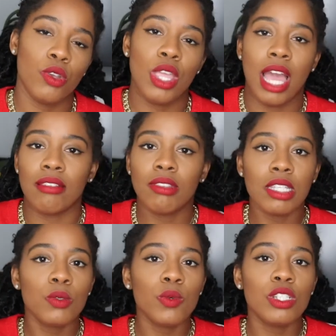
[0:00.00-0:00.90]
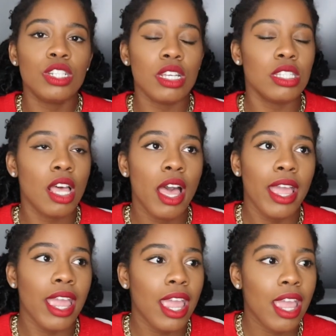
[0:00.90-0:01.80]
So yeah, this was just
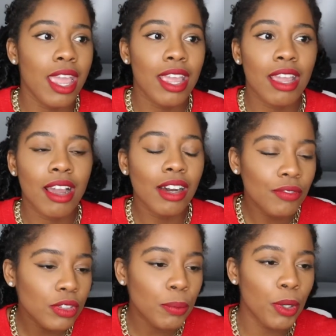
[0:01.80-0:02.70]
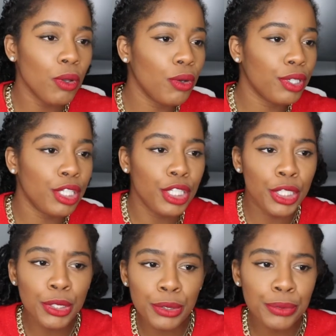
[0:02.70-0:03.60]
a comfortable,
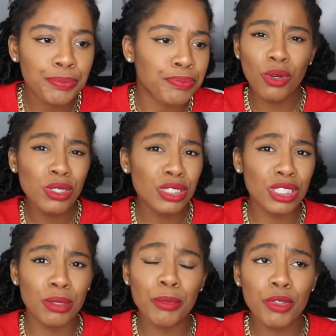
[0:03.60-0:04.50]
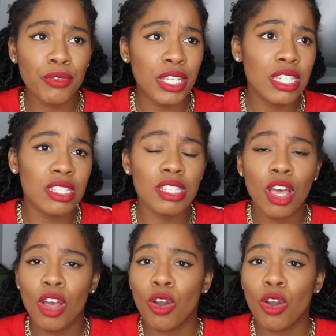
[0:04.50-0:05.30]
cute, going to the movies,